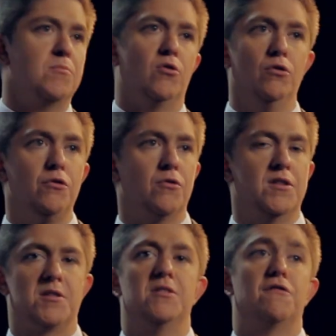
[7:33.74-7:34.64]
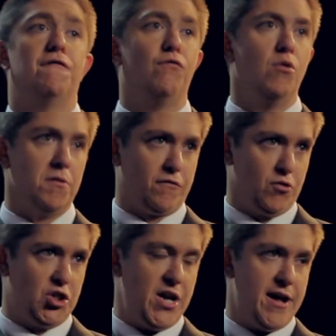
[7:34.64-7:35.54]
or Lutheranism is a form of
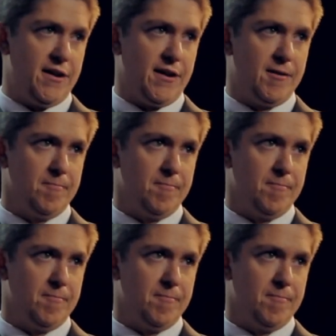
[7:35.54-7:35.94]
Christianity.